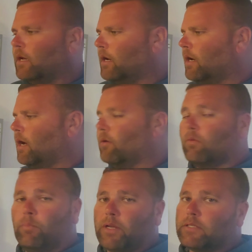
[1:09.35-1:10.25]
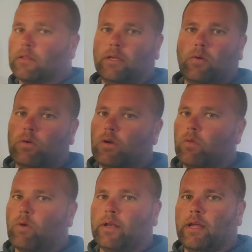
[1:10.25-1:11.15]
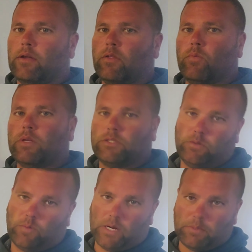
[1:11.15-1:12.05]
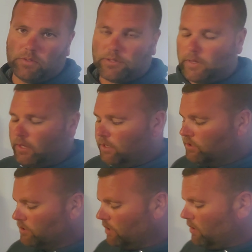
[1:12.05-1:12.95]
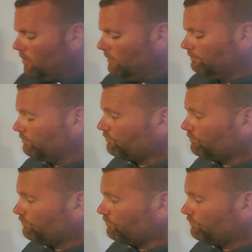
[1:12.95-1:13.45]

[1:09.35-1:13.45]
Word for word: Uh, we're basically going all the way down to the windshield wipers. So,